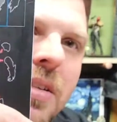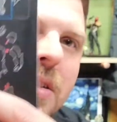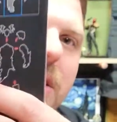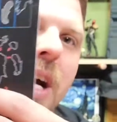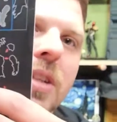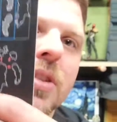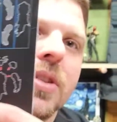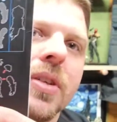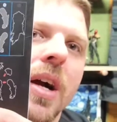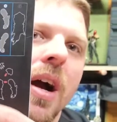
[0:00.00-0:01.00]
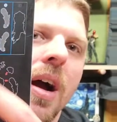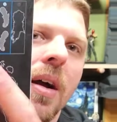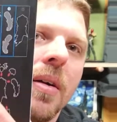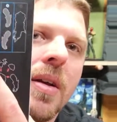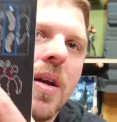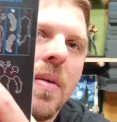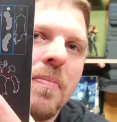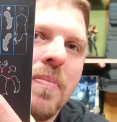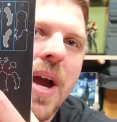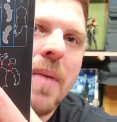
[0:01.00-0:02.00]
You got your
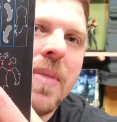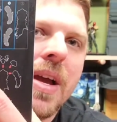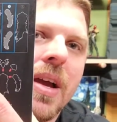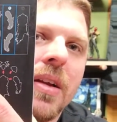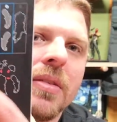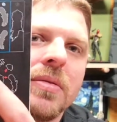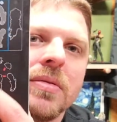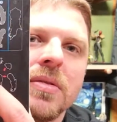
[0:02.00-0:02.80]
Batman,